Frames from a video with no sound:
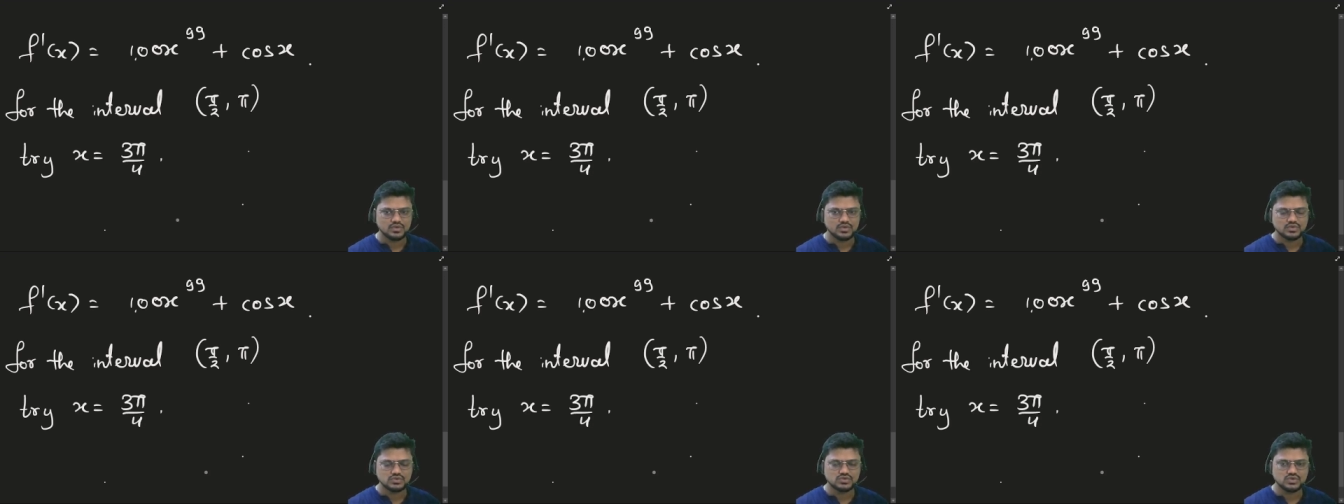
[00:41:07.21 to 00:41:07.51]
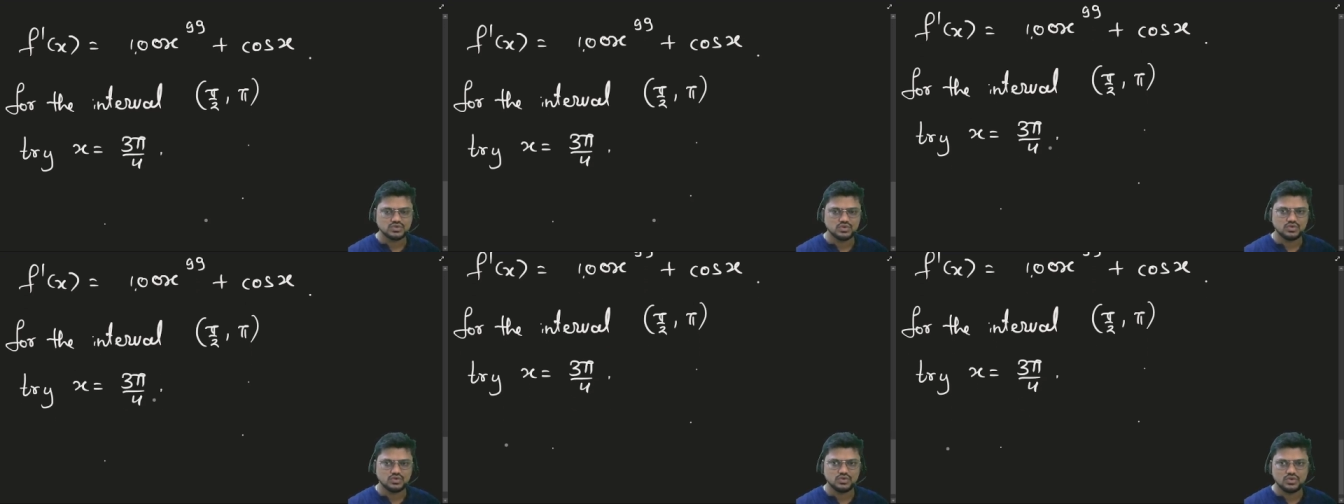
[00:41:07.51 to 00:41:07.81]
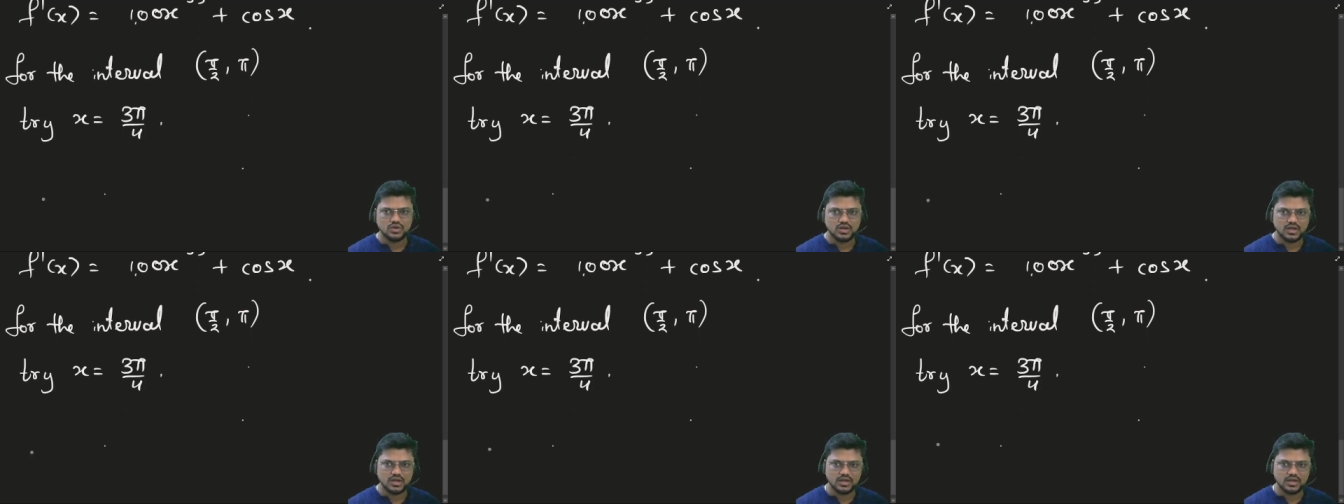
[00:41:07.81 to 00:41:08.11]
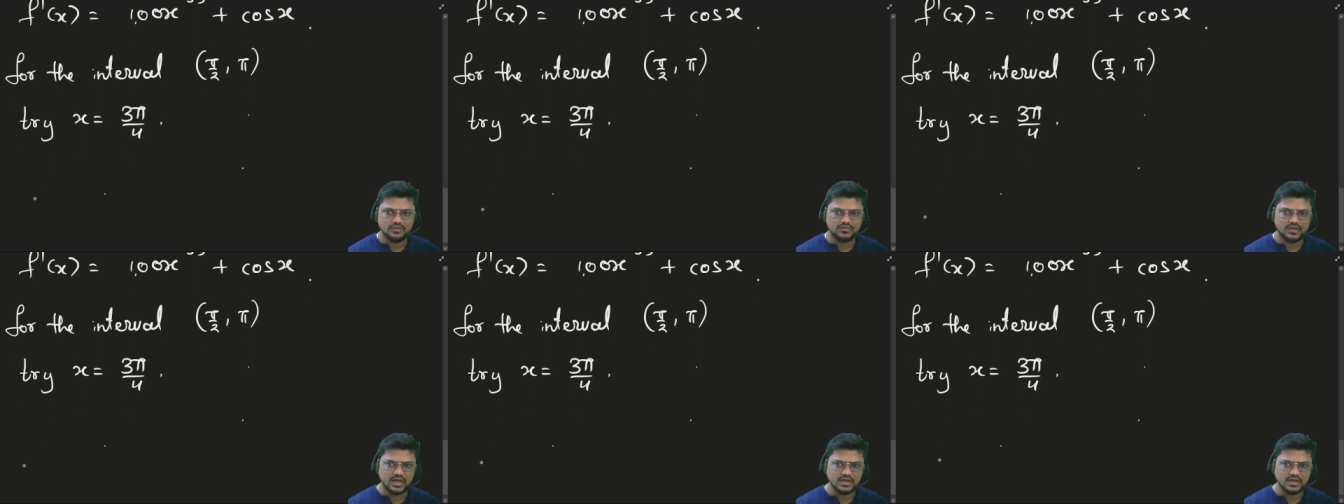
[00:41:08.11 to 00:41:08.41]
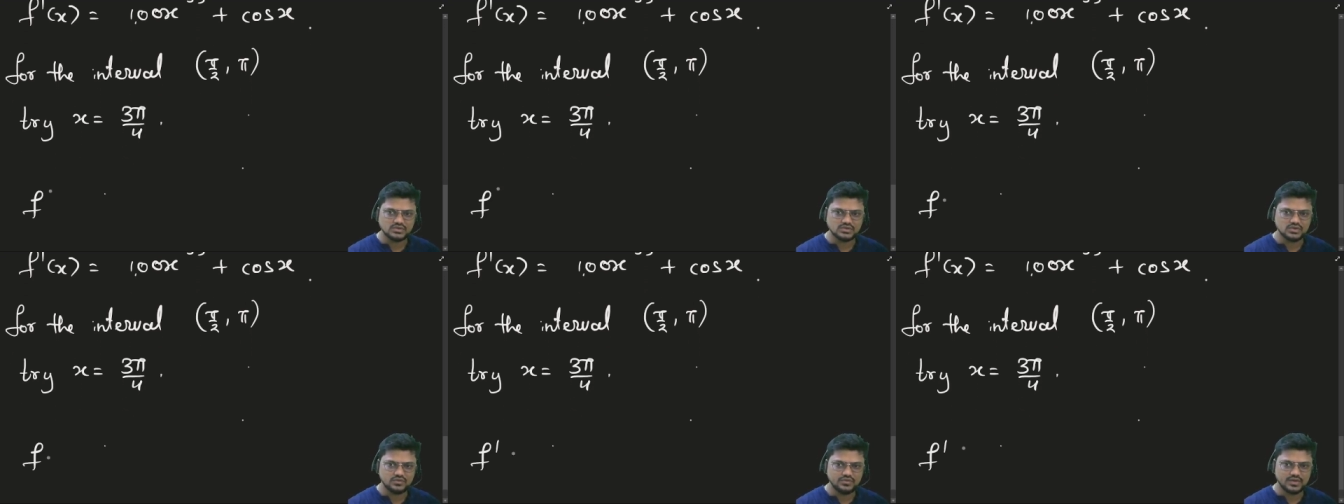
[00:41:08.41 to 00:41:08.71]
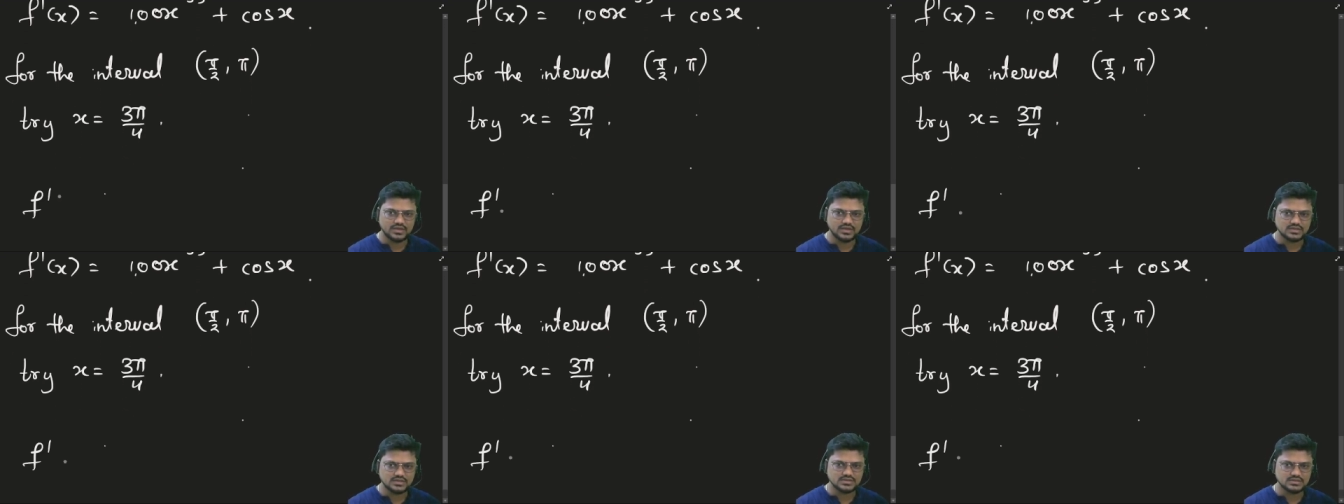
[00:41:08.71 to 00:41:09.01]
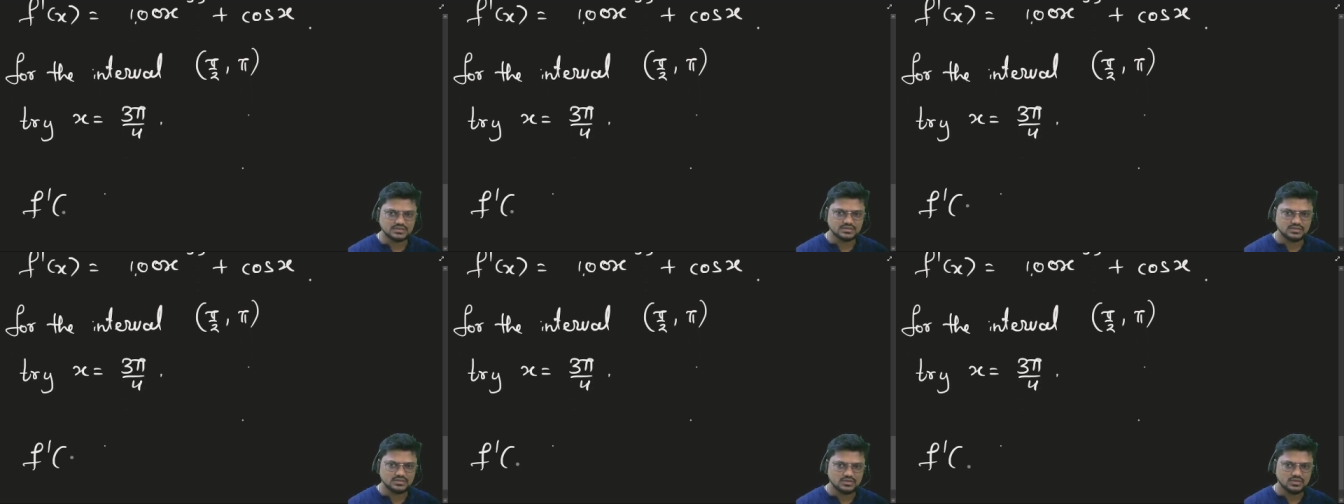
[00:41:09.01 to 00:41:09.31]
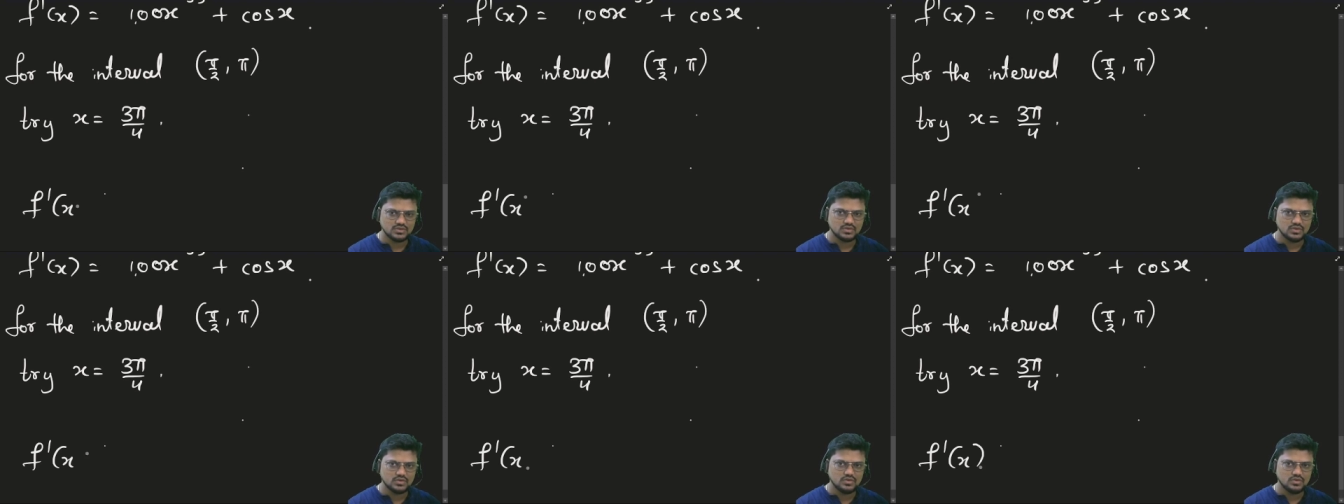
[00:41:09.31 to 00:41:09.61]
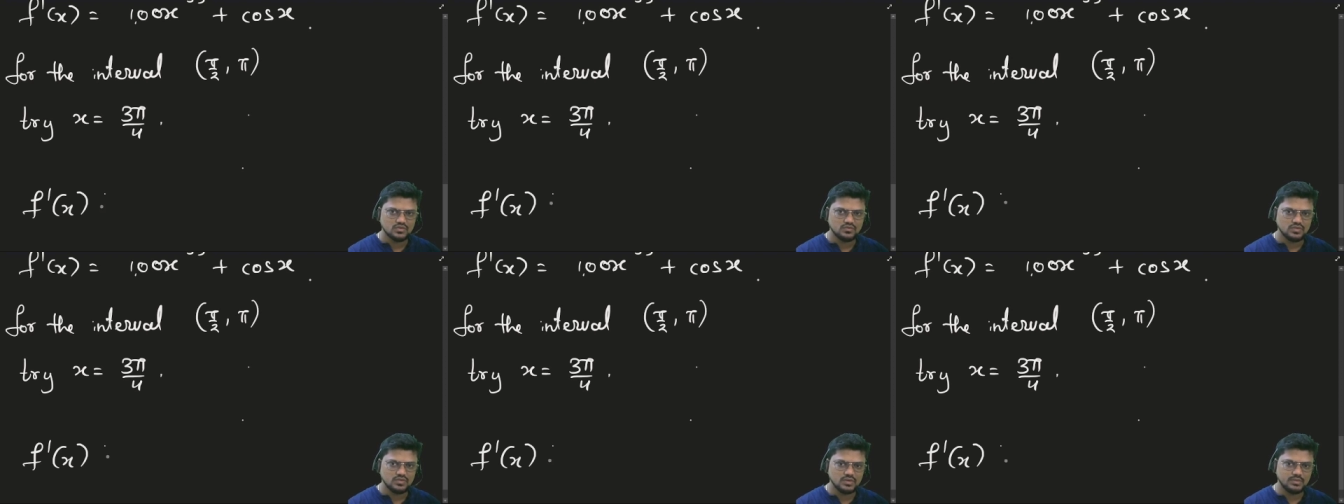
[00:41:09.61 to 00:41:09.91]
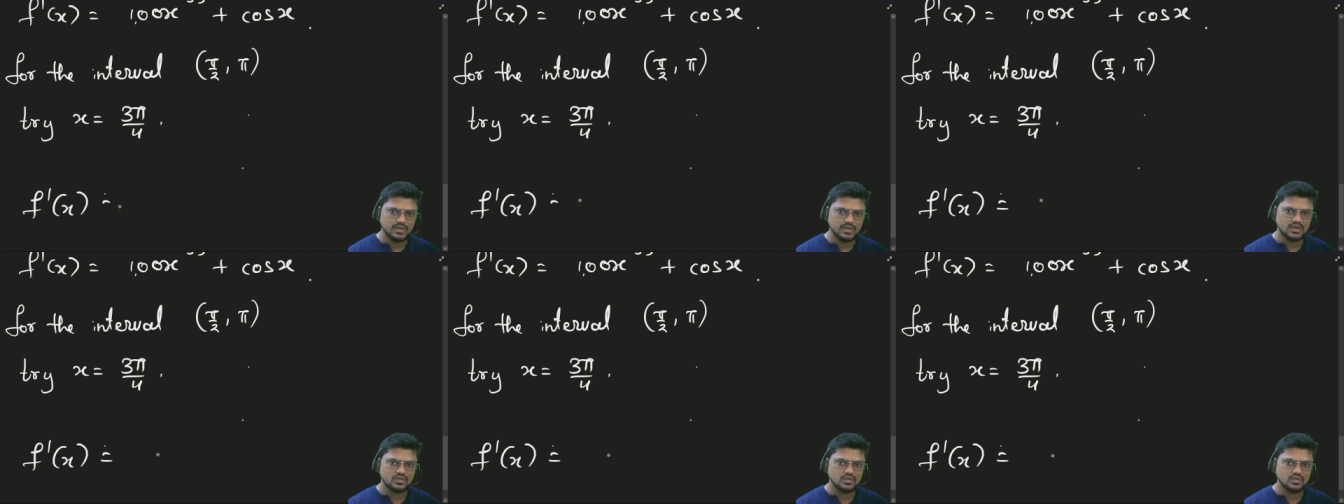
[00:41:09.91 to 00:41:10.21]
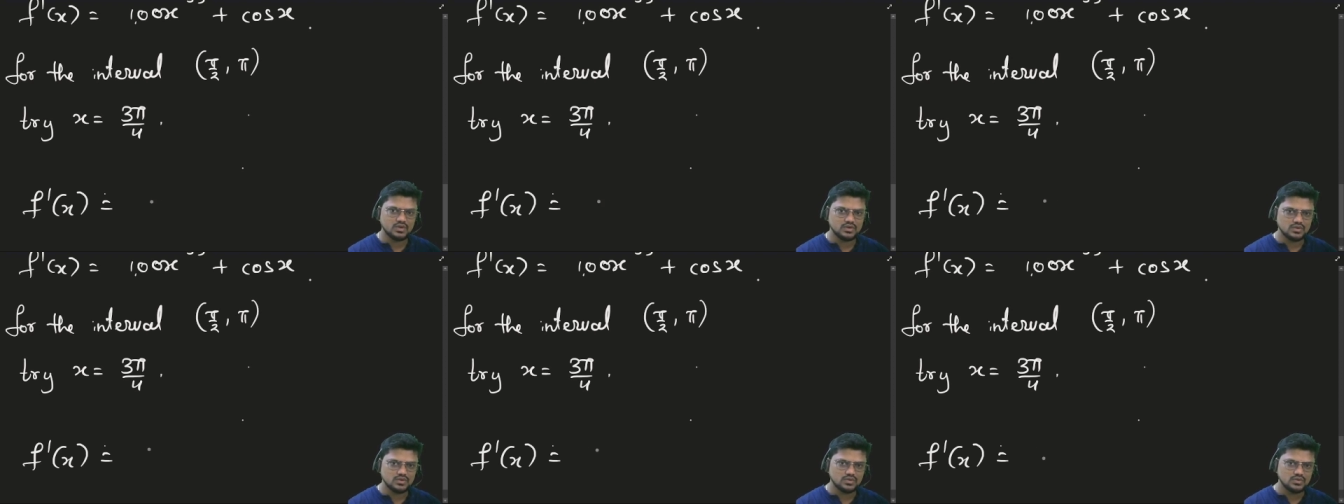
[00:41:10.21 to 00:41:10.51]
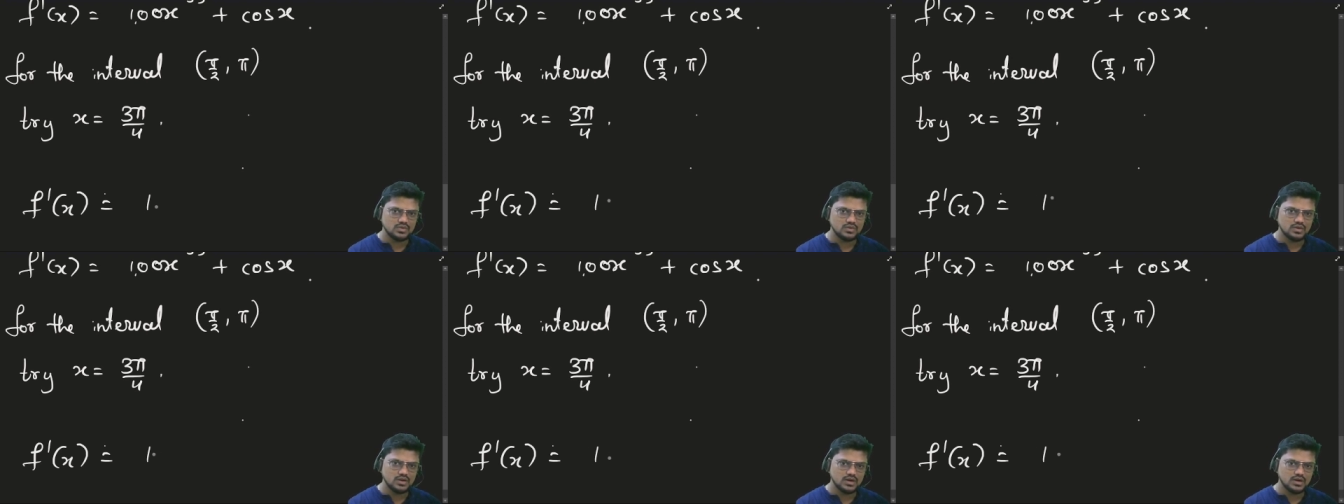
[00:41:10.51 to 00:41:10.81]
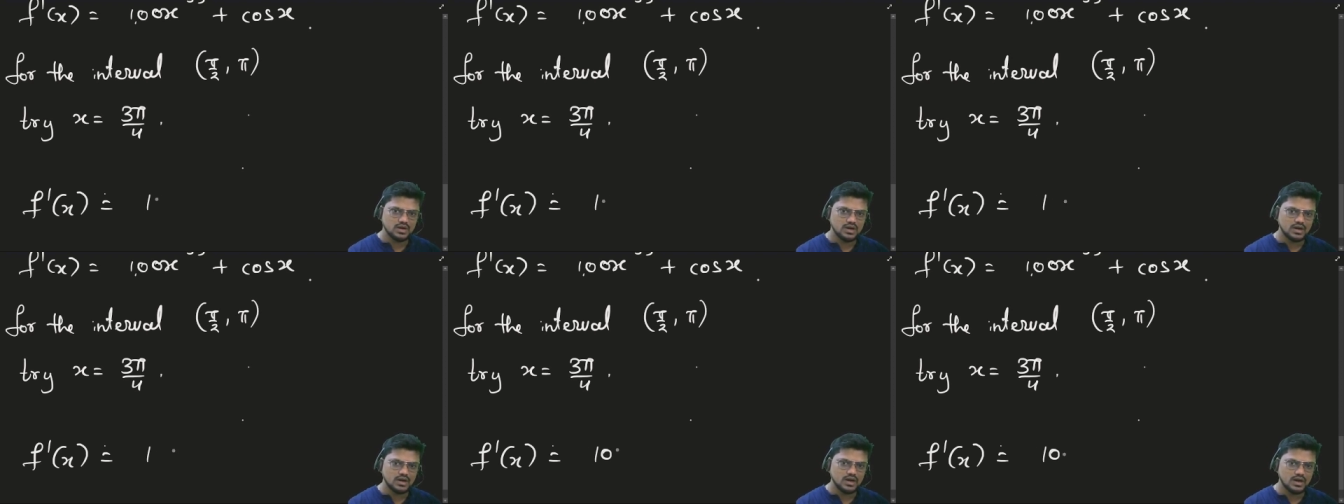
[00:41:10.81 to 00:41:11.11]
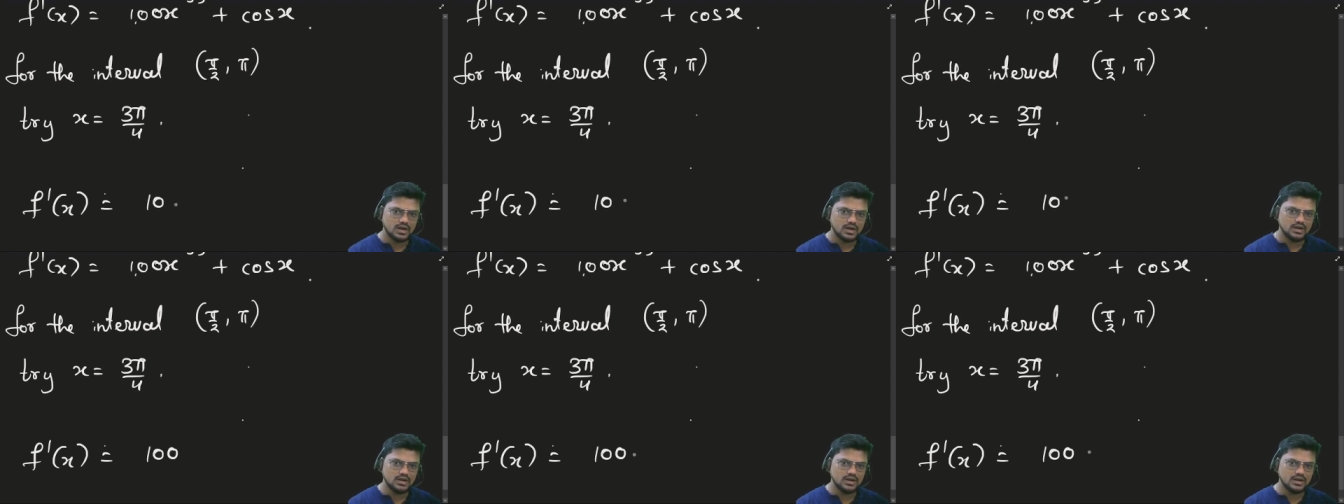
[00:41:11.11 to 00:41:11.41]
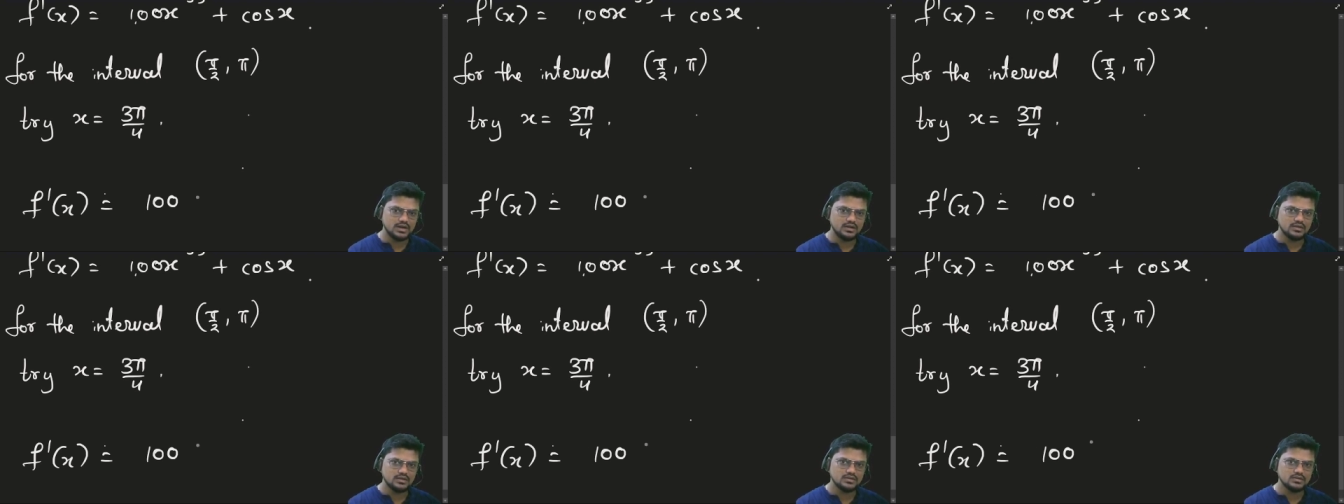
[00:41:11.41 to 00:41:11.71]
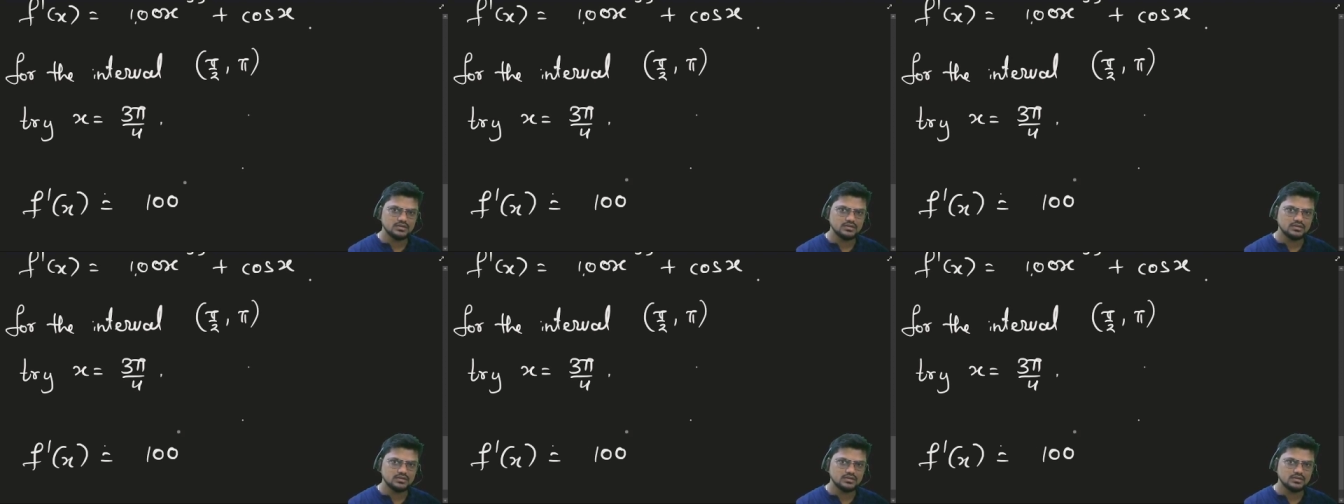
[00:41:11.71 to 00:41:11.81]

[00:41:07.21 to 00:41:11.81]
So your f dash of x will be equal to 100.